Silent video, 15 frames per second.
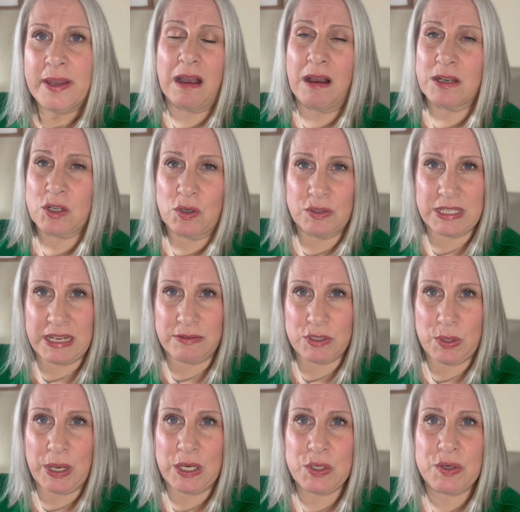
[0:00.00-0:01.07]
I'd gone down to
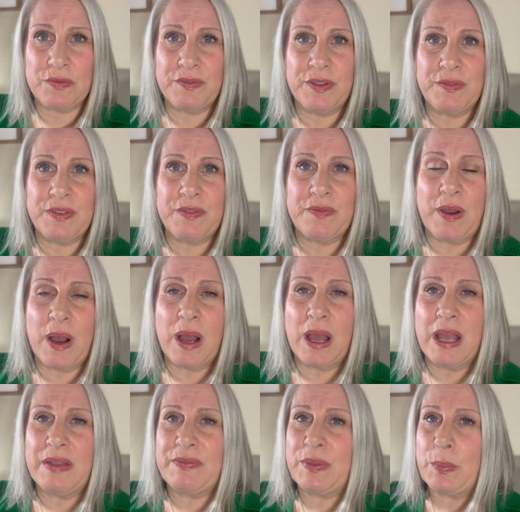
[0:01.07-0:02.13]

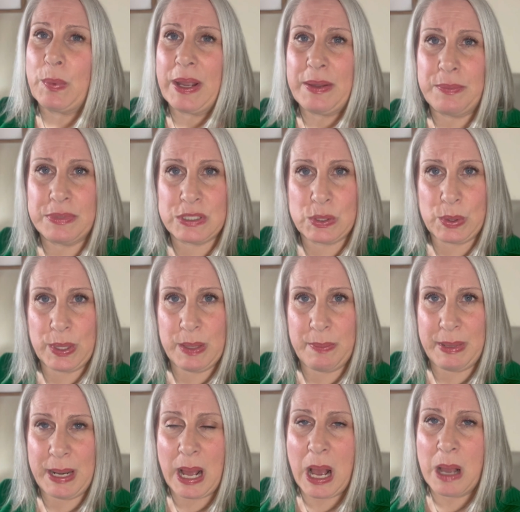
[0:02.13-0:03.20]
155, the weight was
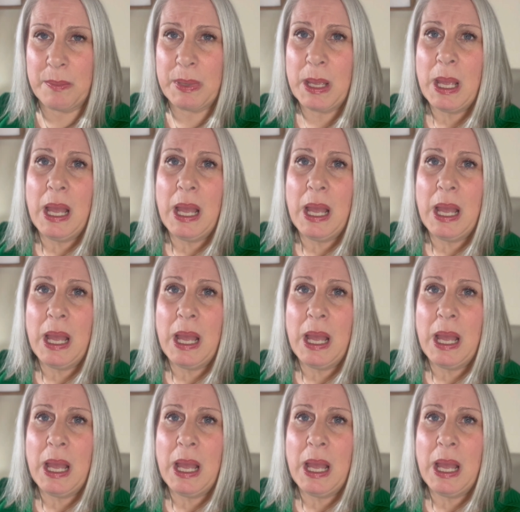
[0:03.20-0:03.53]
creeping up,